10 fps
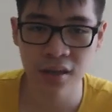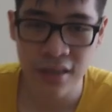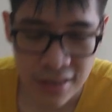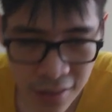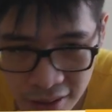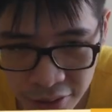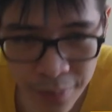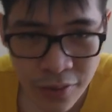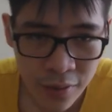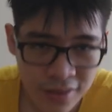So this trap
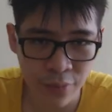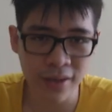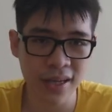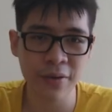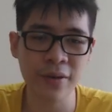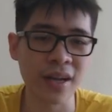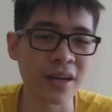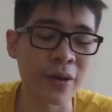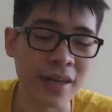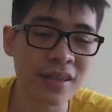actually is really
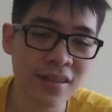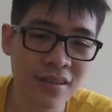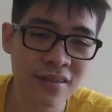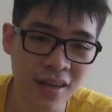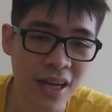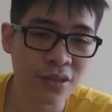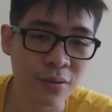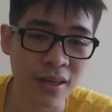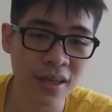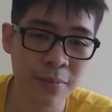annoying.
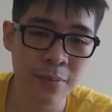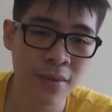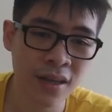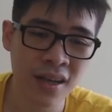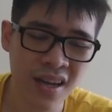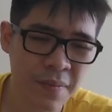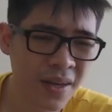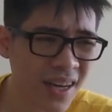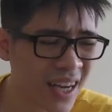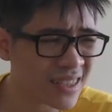Actually,
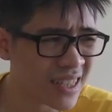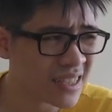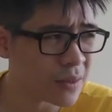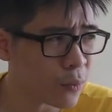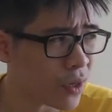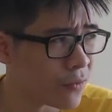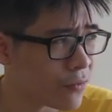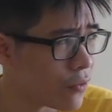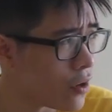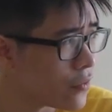I see someone
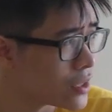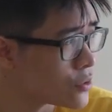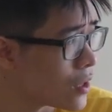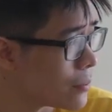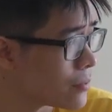fall for this trap.